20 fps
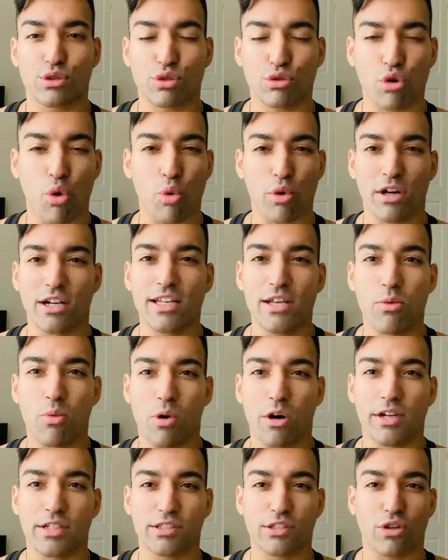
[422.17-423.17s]
totally
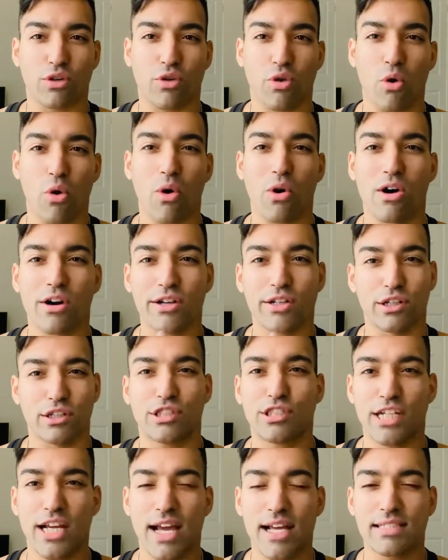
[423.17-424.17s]
works your core, your
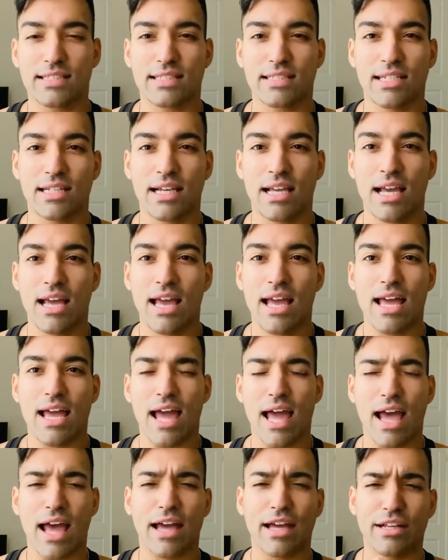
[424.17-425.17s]
chest,
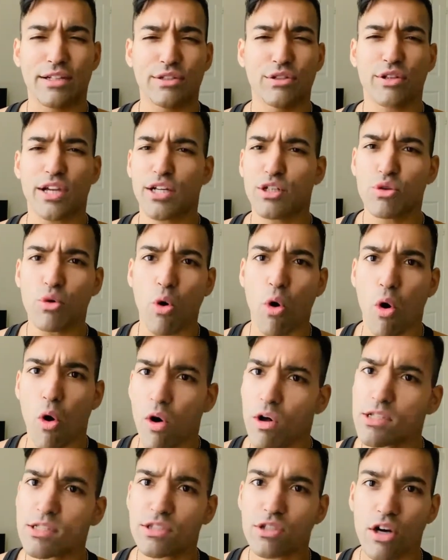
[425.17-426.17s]
and you can do
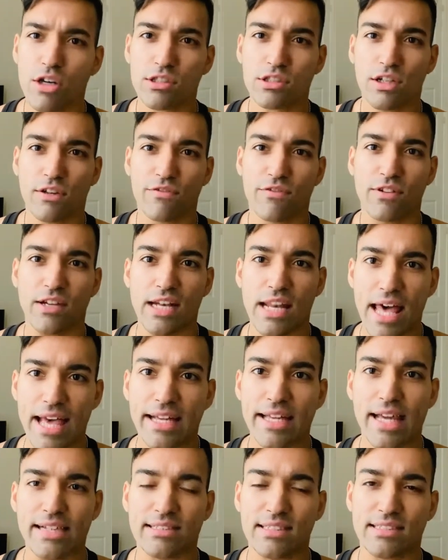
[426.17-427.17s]
all sorts of
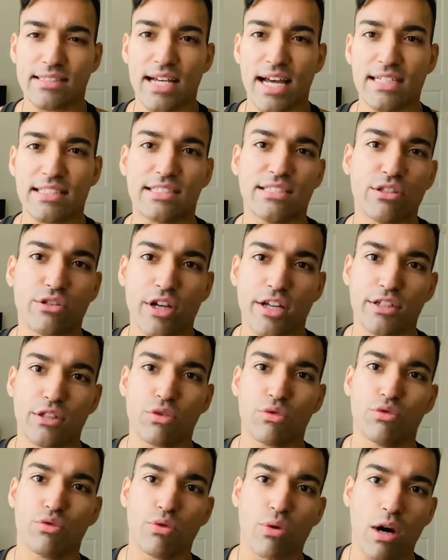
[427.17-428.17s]
leg exercises. You can
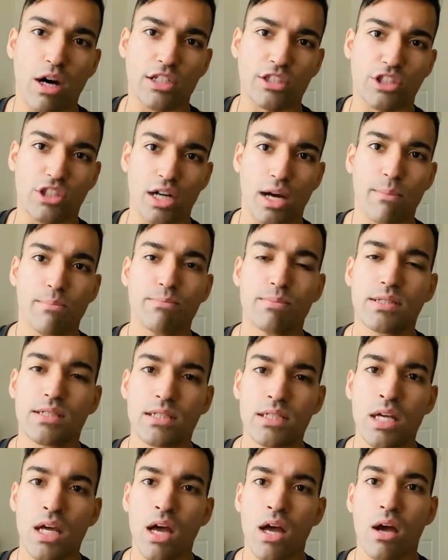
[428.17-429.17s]
do
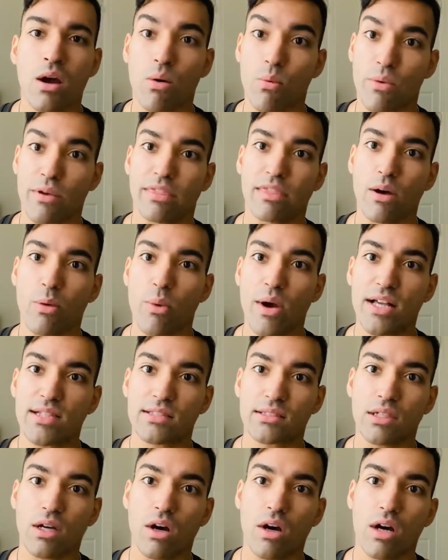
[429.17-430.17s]
jumps with the
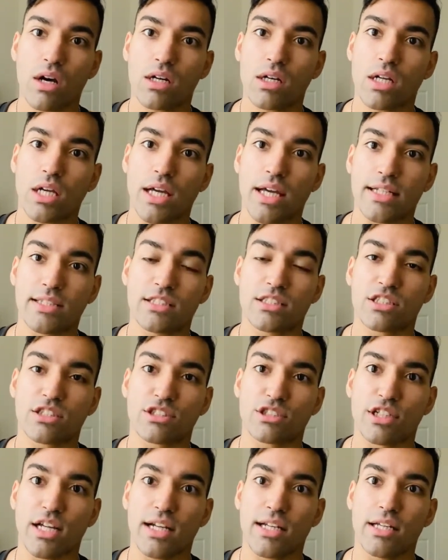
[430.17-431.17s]
vest on. It's
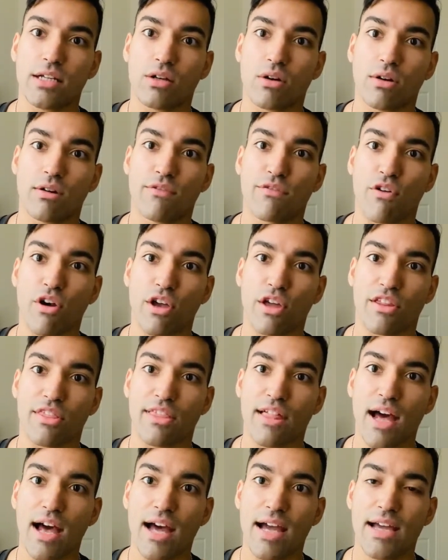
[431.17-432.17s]
really good for your
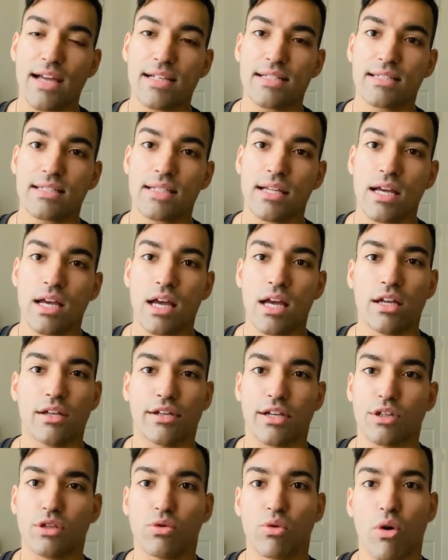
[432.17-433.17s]
thighs.
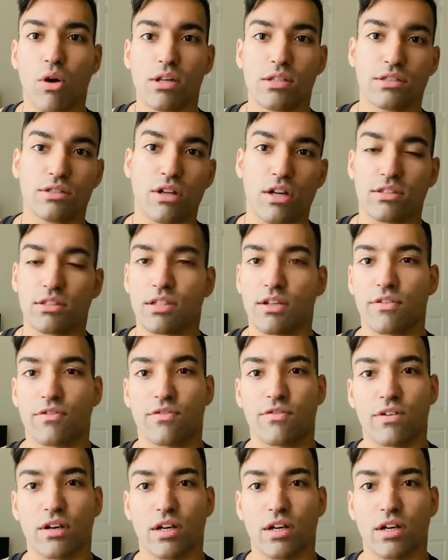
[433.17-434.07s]
You can do all sorts of